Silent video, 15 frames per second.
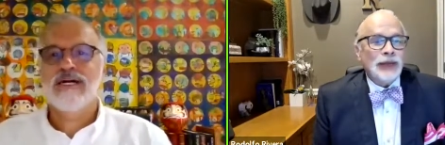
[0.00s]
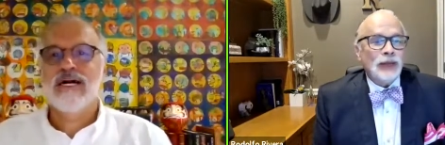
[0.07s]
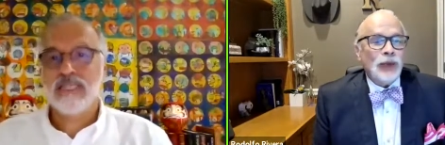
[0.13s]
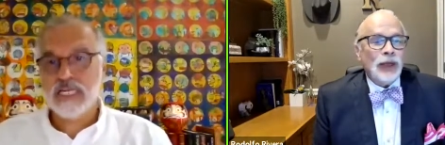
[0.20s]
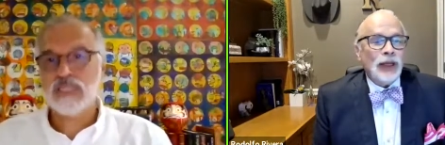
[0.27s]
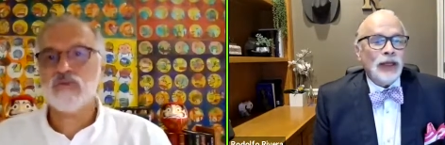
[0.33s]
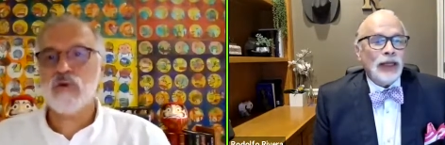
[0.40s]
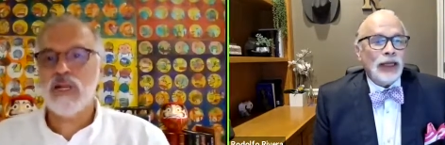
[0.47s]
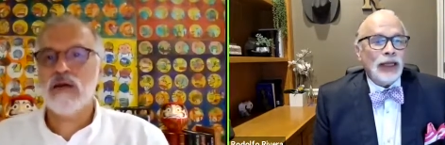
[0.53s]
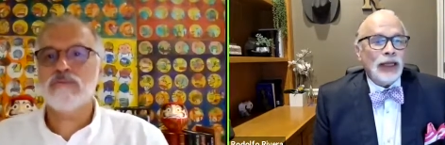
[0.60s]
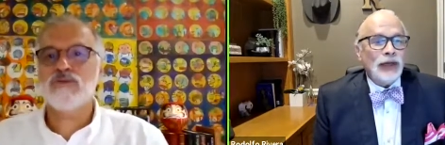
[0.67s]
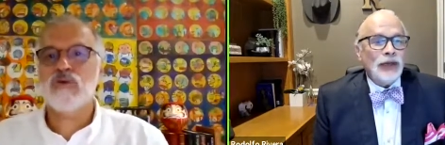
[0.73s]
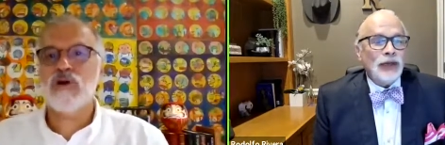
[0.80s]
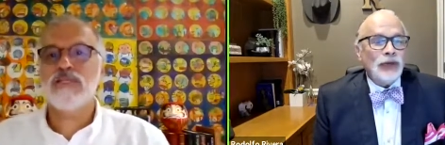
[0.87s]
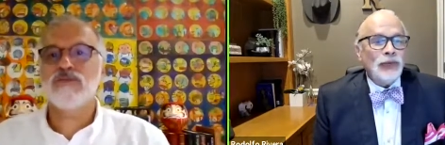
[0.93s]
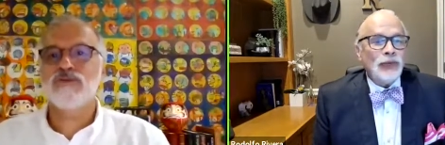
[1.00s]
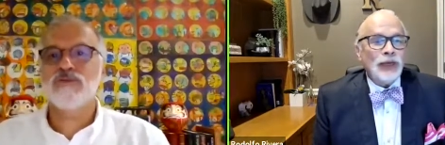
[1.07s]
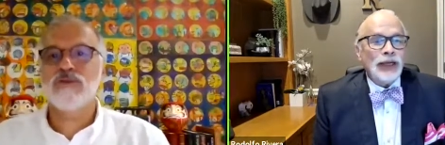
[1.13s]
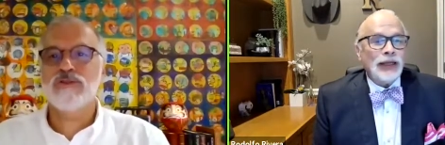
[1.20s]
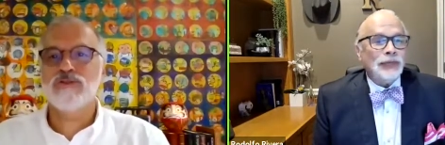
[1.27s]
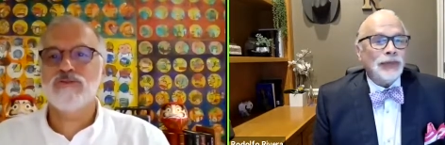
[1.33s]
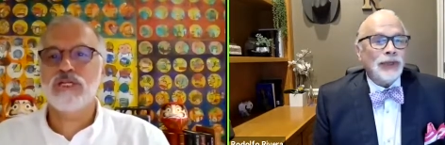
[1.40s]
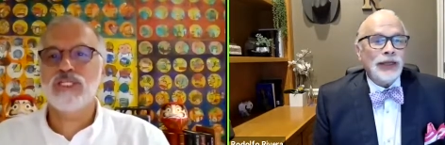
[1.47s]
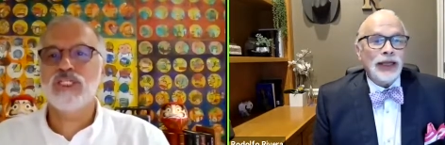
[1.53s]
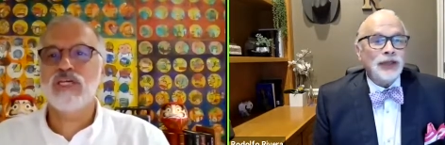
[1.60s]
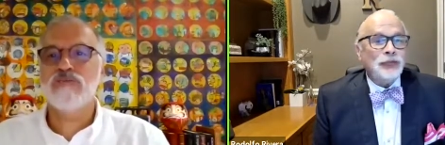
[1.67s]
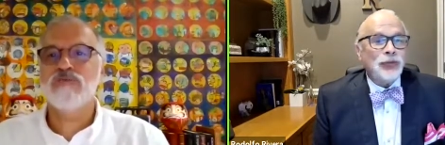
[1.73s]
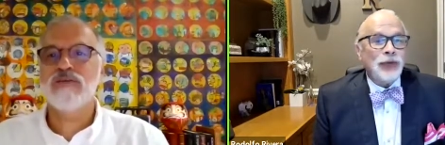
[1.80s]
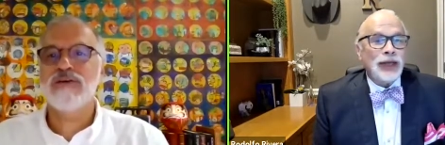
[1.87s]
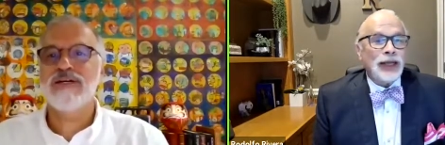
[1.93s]
Speaker 1: Well, and that's I what I'm trying
Speaker 2: I'm an
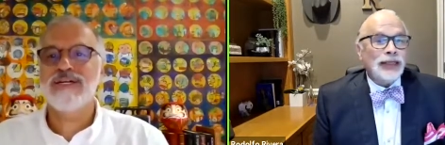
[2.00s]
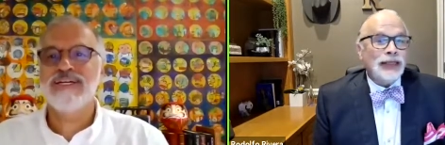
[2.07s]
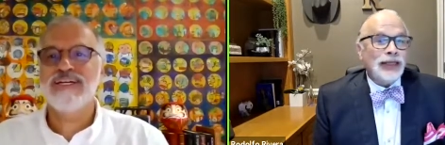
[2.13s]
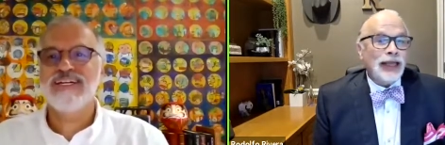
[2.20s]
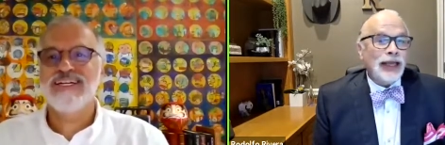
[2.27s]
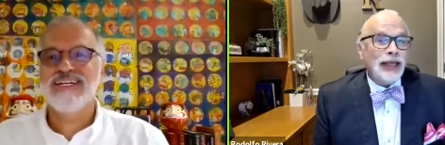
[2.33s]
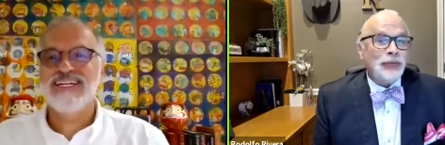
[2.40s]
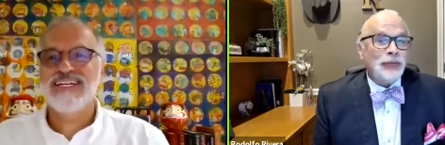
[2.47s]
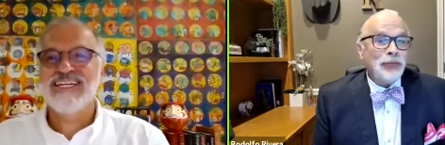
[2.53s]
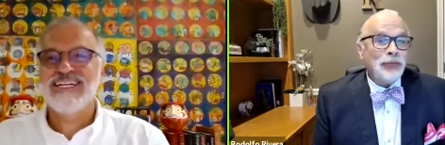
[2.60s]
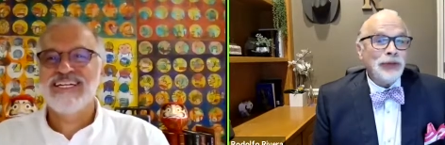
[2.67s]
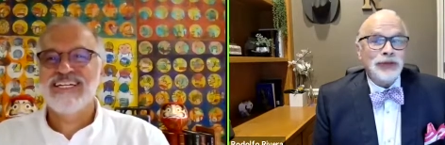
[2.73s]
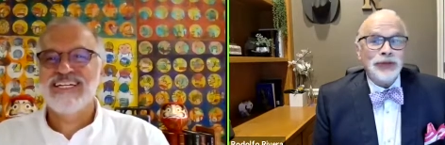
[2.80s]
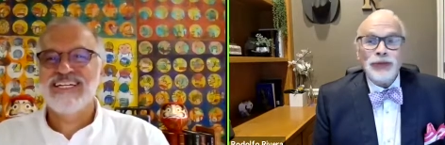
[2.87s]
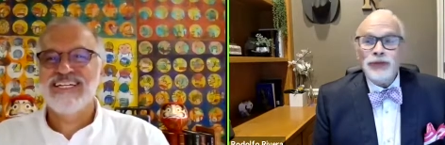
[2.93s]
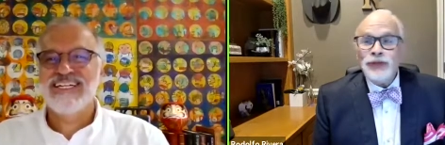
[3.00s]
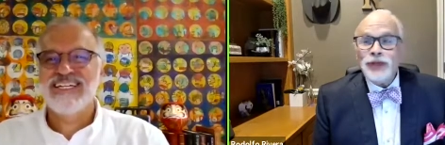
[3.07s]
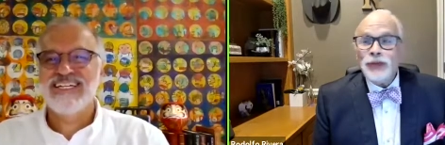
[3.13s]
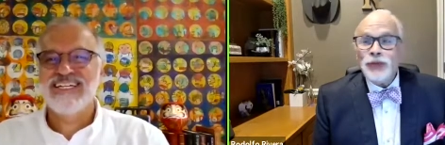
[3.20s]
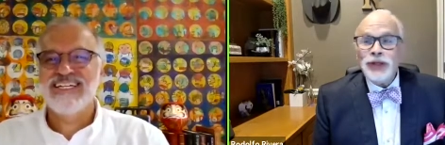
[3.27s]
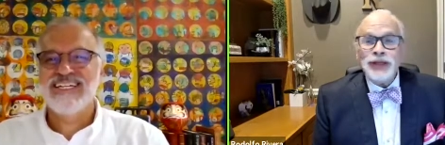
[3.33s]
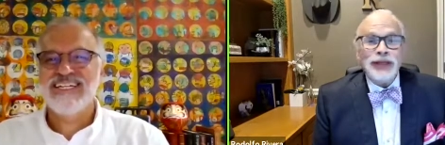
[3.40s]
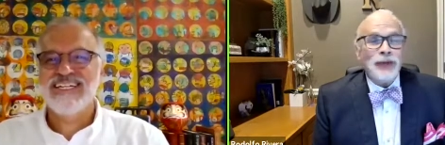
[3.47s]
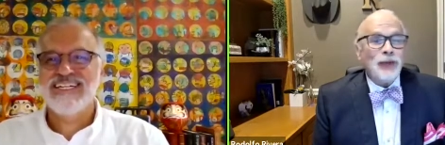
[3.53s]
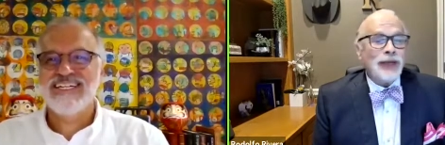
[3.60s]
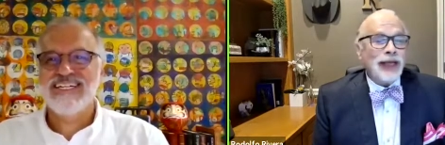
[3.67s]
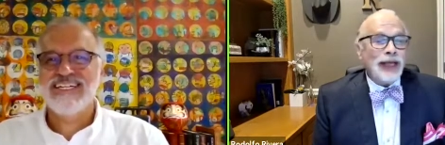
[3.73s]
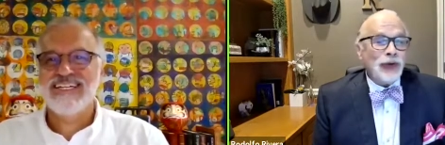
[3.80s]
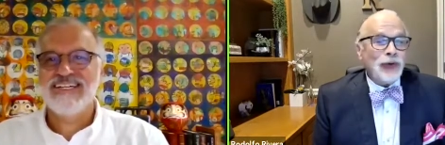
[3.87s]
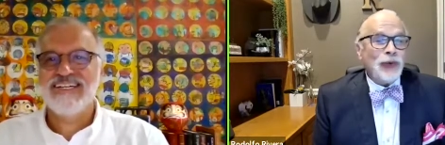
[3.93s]
expert on yet, but hopefully one day
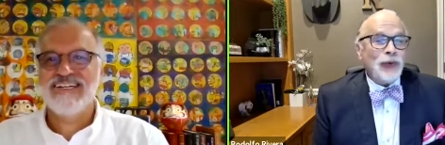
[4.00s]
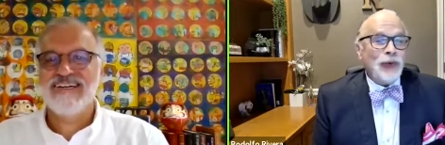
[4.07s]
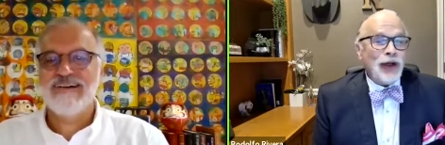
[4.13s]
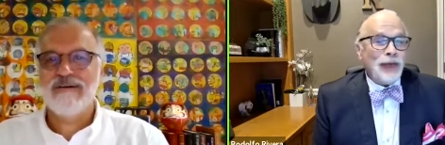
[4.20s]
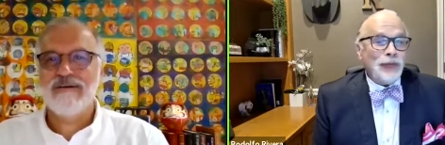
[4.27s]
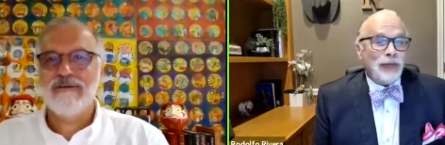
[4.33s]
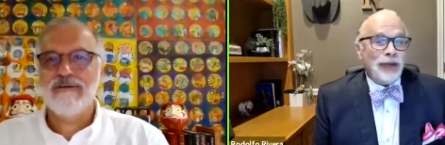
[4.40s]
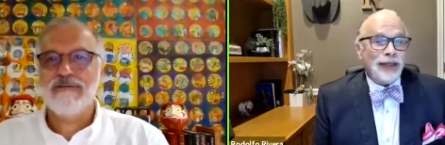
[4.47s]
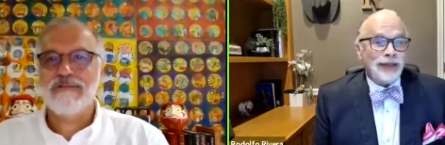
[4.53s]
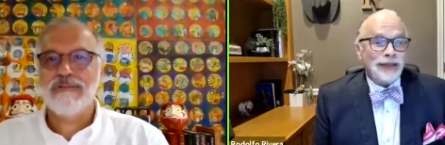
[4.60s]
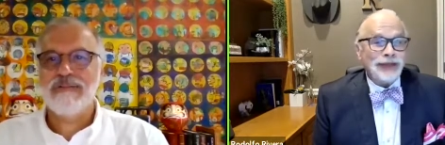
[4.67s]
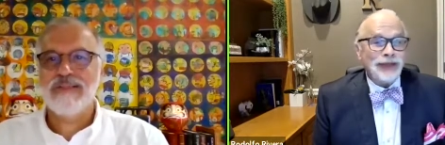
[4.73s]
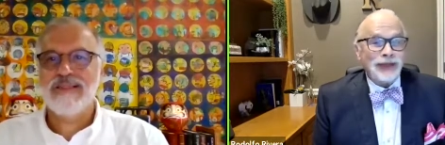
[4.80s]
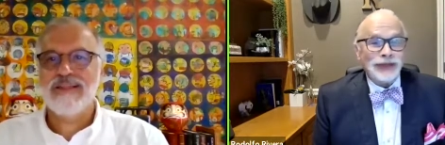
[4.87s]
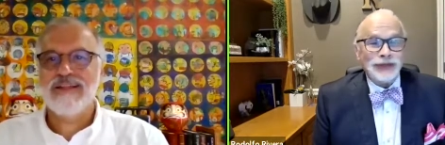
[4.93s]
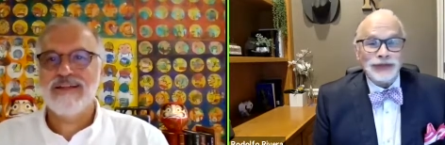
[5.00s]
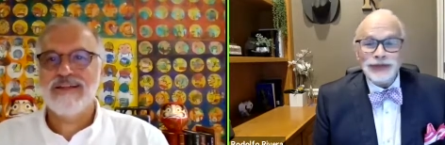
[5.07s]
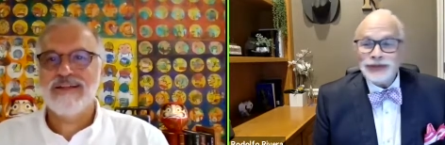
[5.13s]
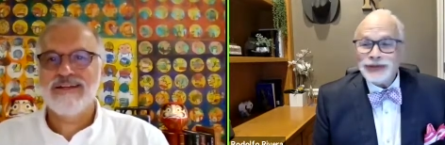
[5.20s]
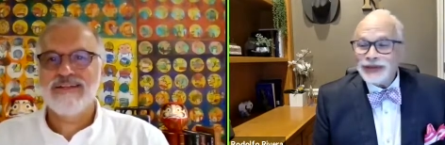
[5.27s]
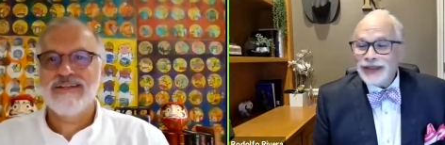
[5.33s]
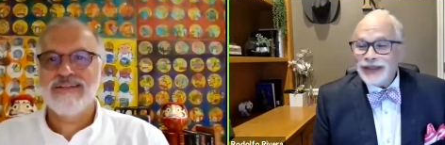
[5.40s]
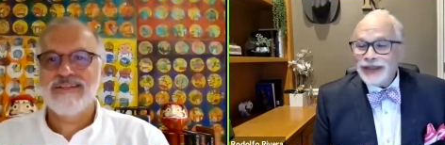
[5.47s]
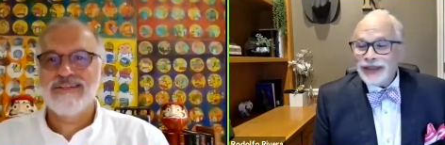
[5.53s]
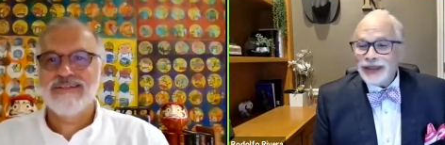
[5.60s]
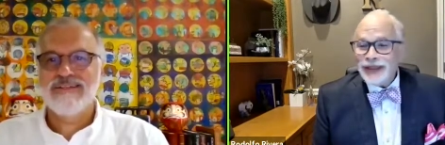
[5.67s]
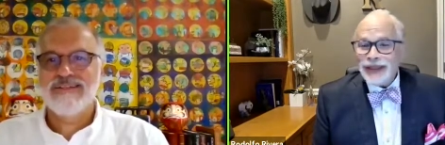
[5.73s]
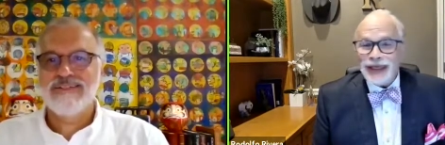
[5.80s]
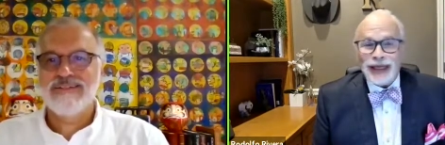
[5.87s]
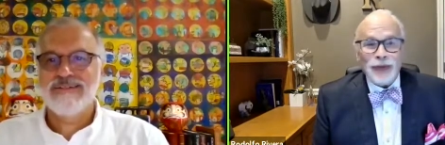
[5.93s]
when I grow up, I you know
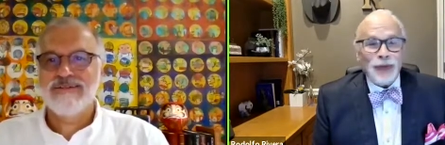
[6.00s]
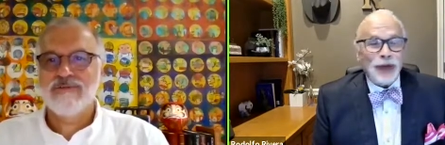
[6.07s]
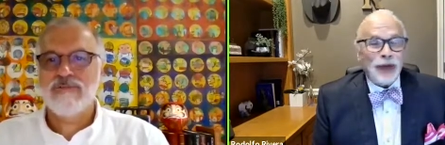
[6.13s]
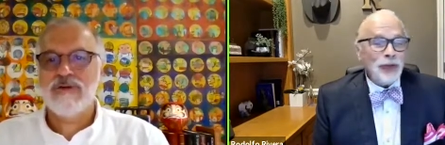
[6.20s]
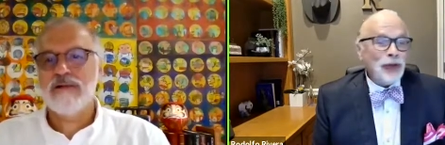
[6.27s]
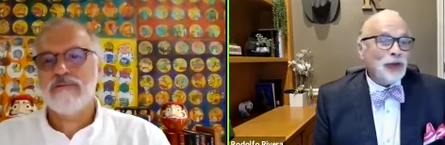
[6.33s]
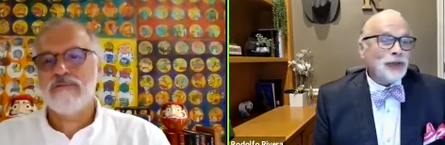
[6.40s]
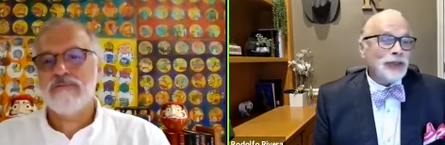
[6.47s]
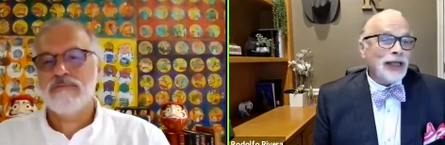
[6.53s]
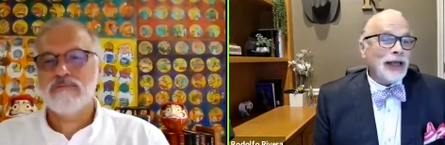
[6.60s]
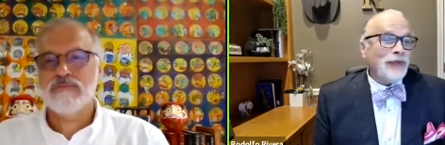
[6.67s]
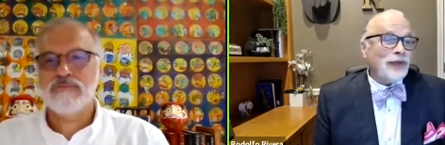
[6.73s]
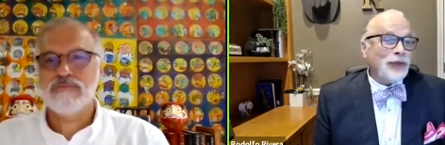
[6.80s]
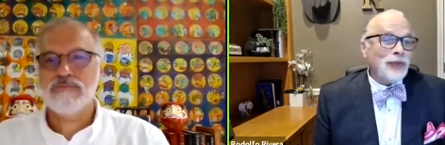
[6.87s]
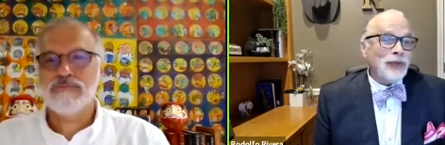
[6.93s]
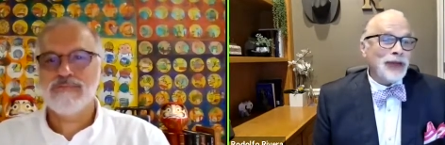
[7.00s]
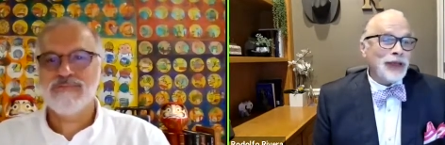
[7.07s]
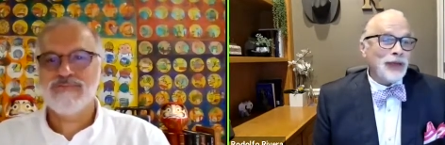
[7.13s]
I want to be Octavio when